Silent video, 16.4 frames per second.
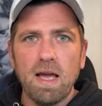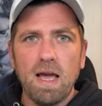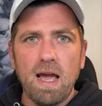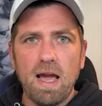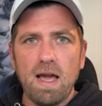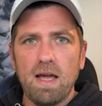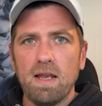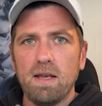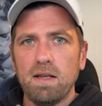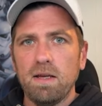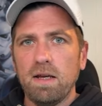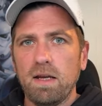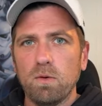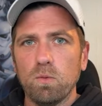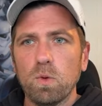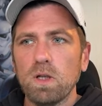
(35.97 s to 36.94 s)
and
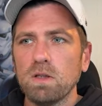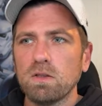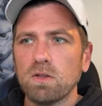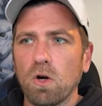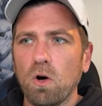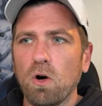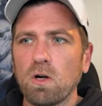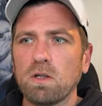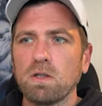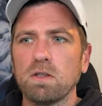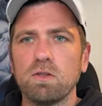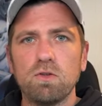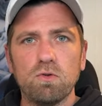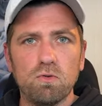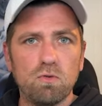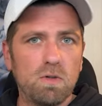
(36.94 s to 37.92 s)
it will talk
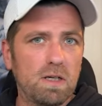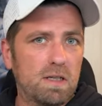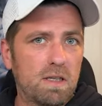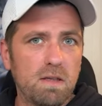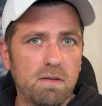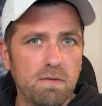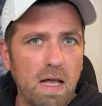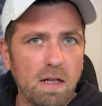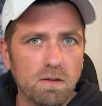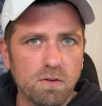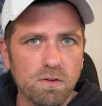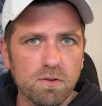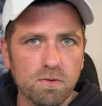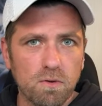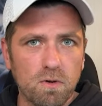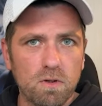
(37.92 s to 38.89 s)
to a key value
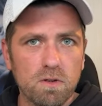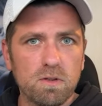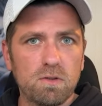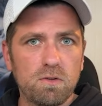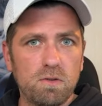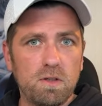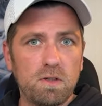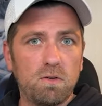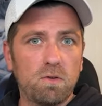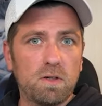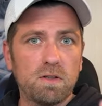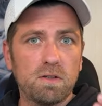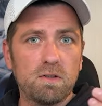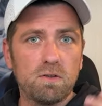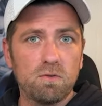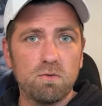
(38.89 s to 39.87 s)
store in order
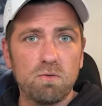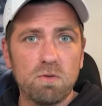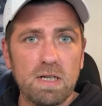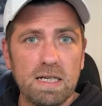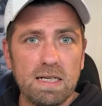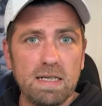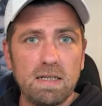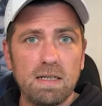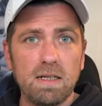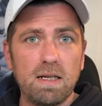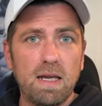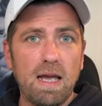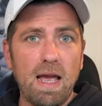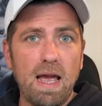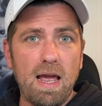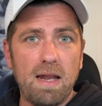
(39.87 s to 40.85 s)
to read
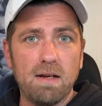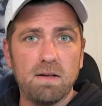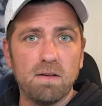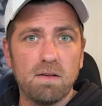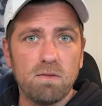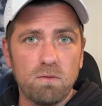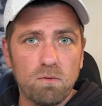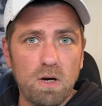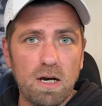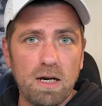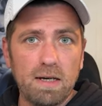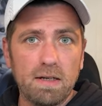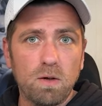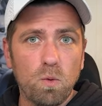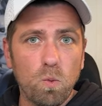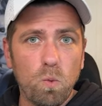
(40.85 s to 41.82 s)
and
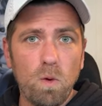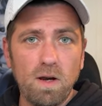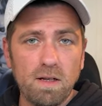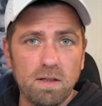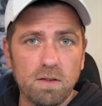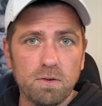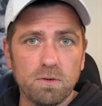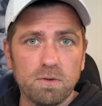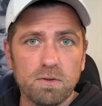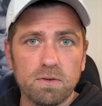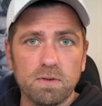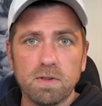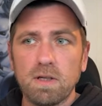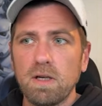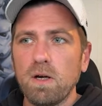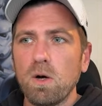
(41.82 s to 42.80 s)
write values.
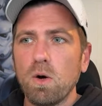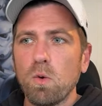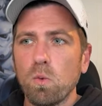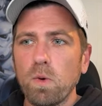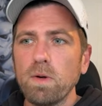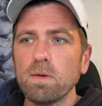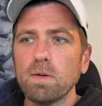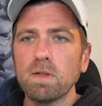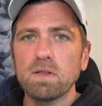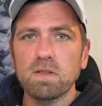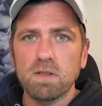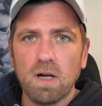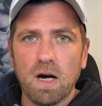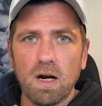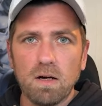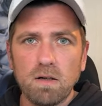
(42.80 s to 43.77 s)
We will
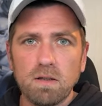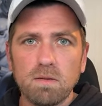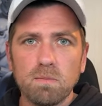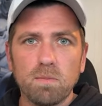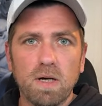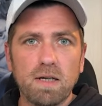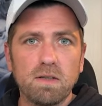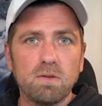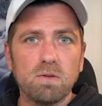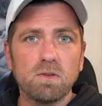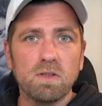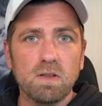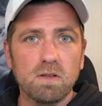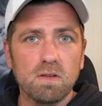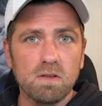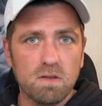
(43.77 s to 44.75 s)
start by
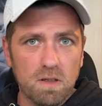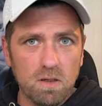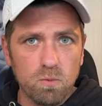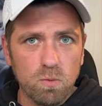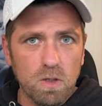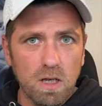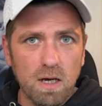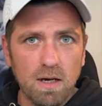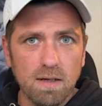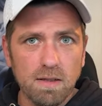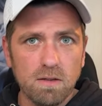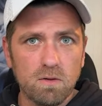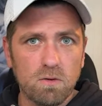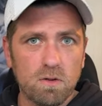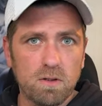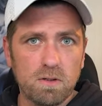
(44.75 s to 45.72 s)
using SQLite in
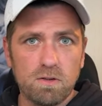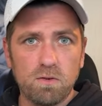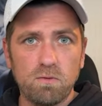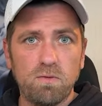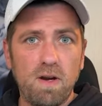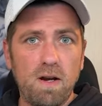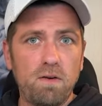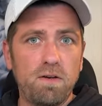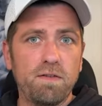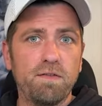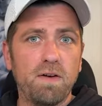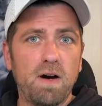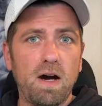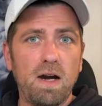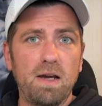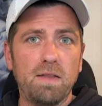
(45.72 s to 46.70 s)
order to
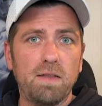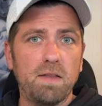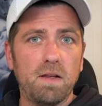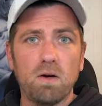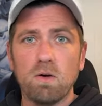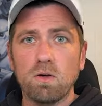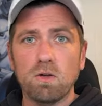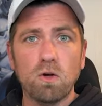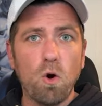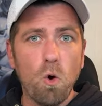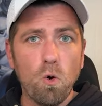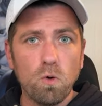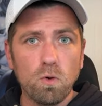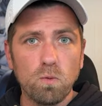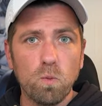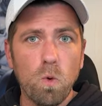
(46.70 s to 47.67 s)
verify that our
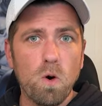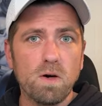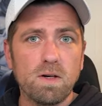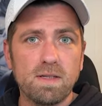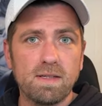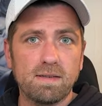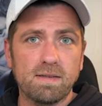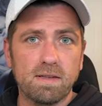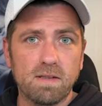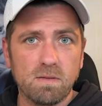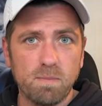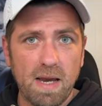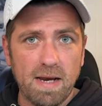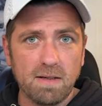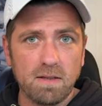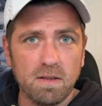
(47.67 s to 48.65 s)
code works as
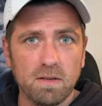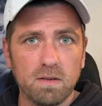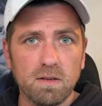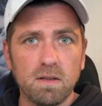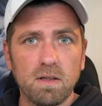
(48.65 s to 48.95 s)
expected.